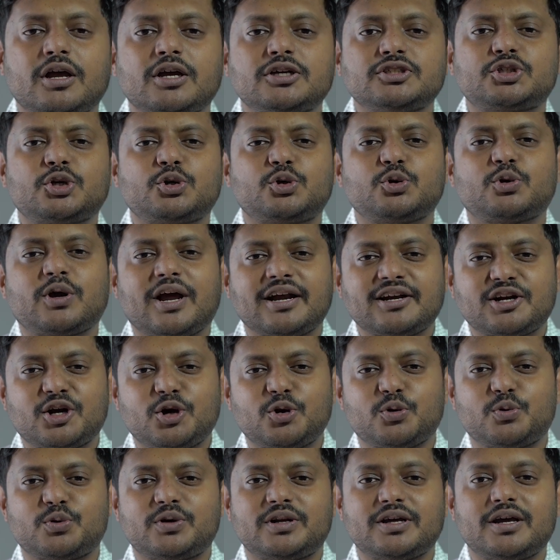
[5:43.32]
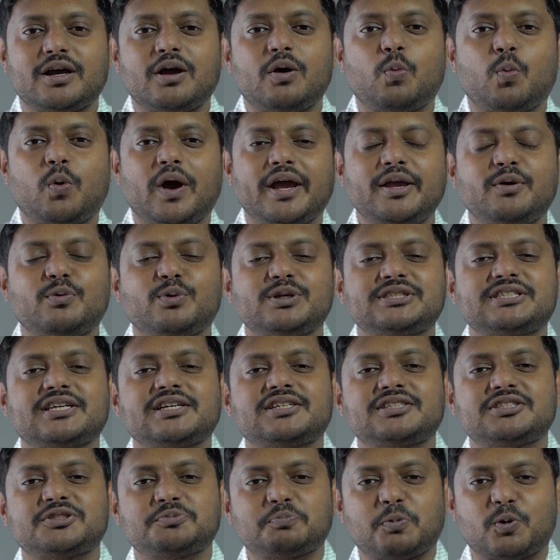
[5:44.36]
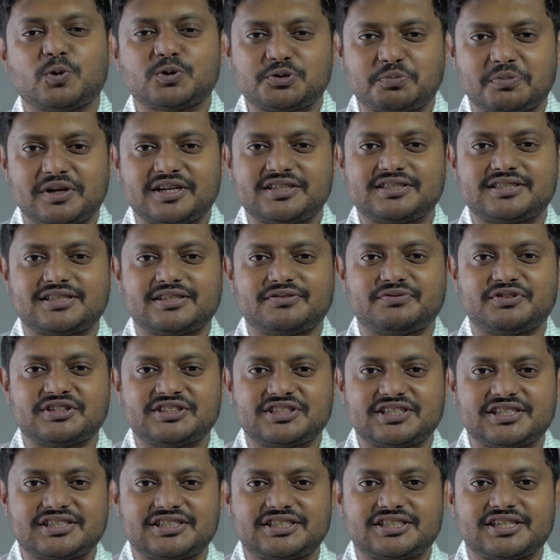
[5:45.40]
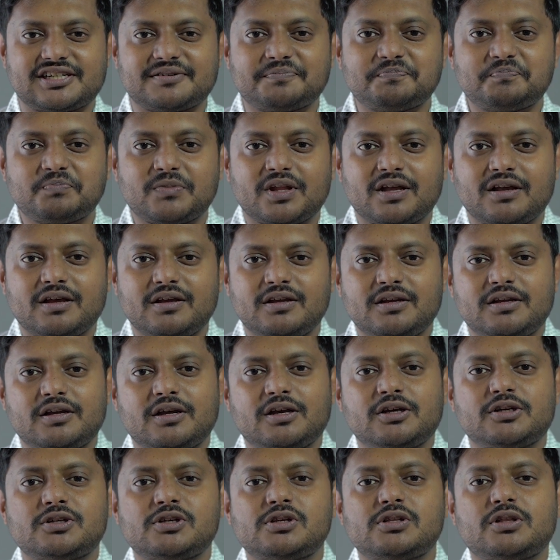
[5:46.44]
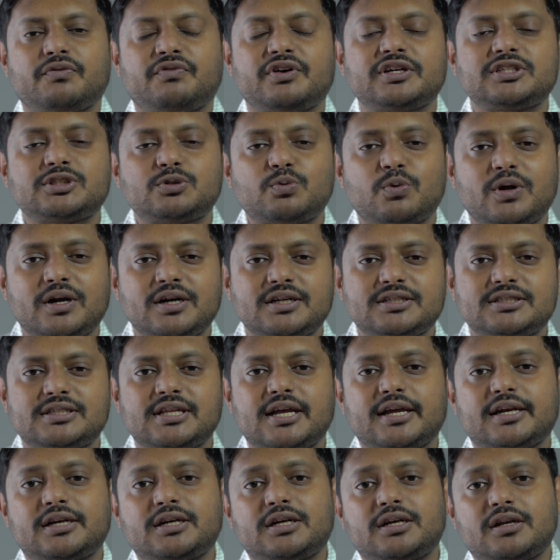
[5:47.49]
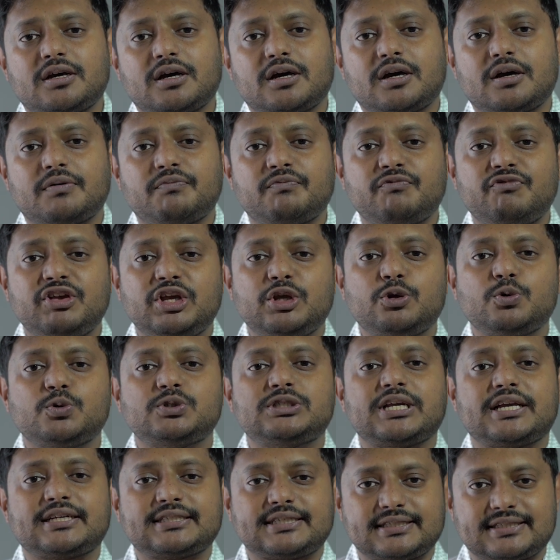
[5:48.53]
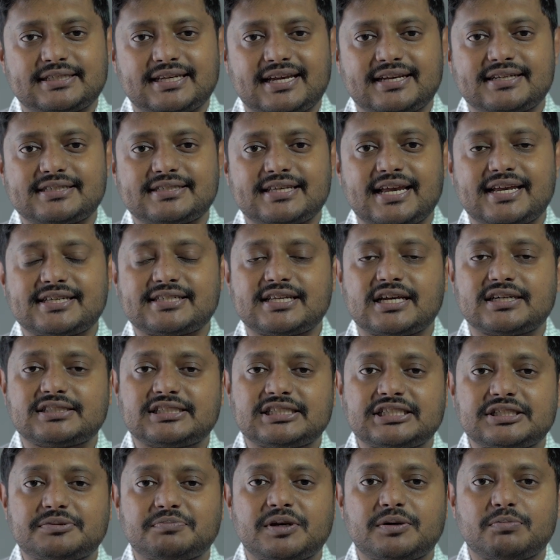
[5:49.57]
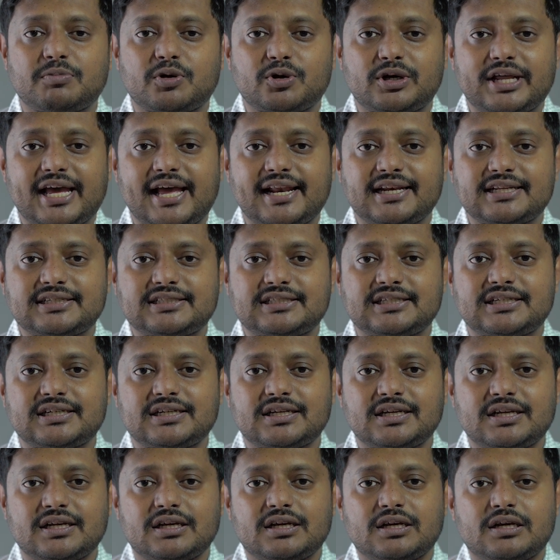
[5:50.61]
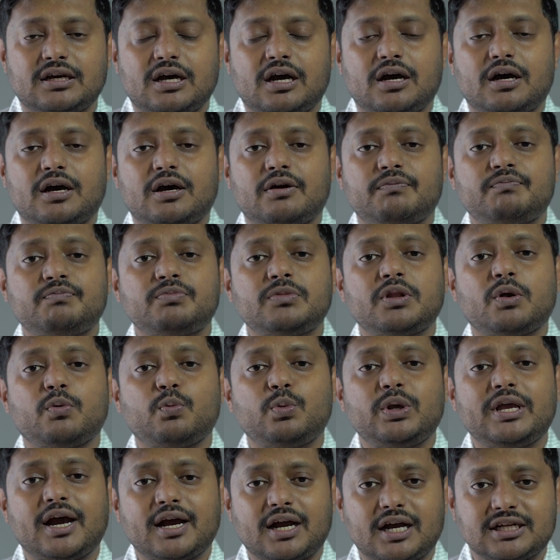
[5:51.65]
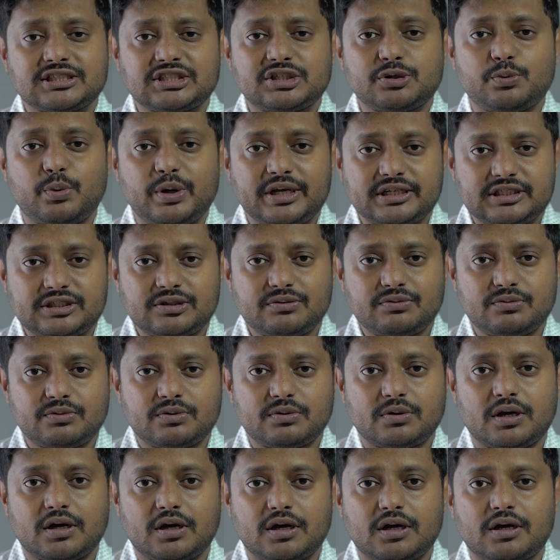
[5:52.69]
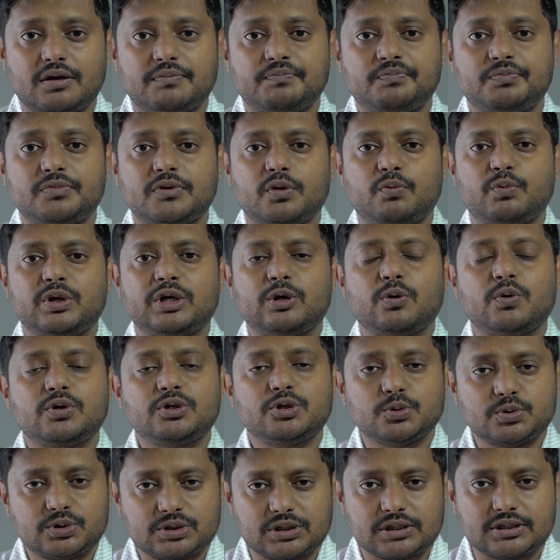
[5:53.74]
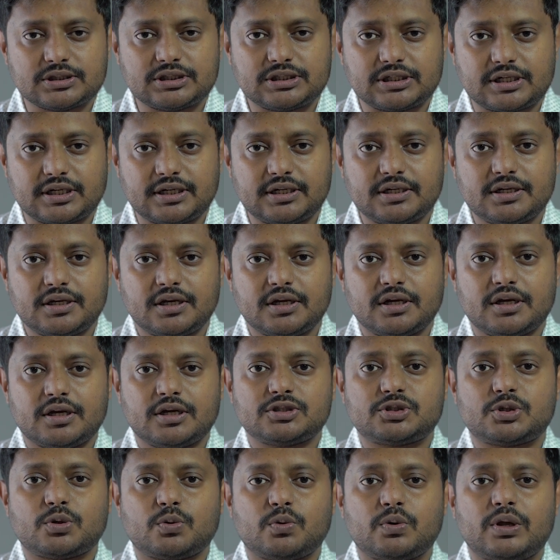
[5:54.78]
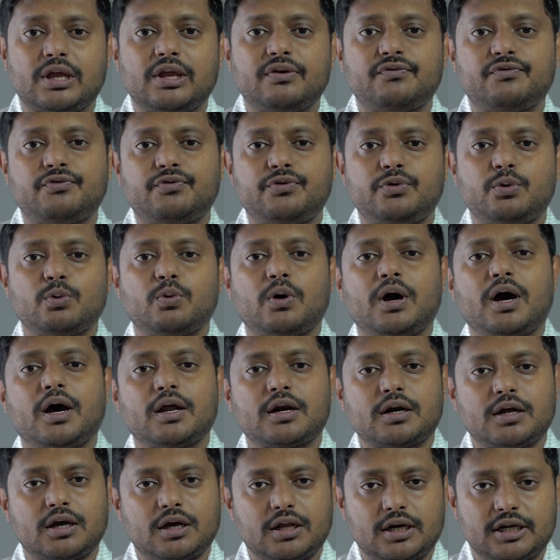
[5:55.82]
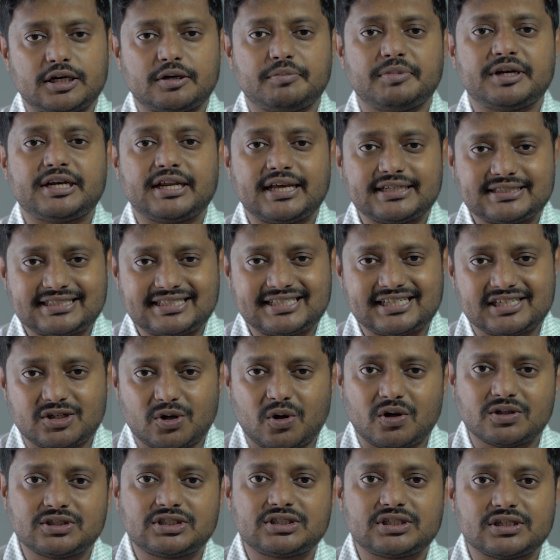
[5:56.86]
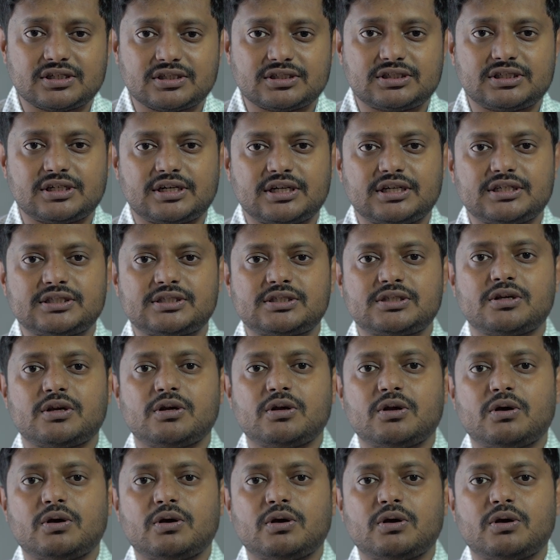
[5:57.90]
So to conclude, why visit sports medicine physician? The first one is that we use exercise as our treatment modality. We are conservative, we don't do surgery. So if you are a little bit hesitant on surgeries,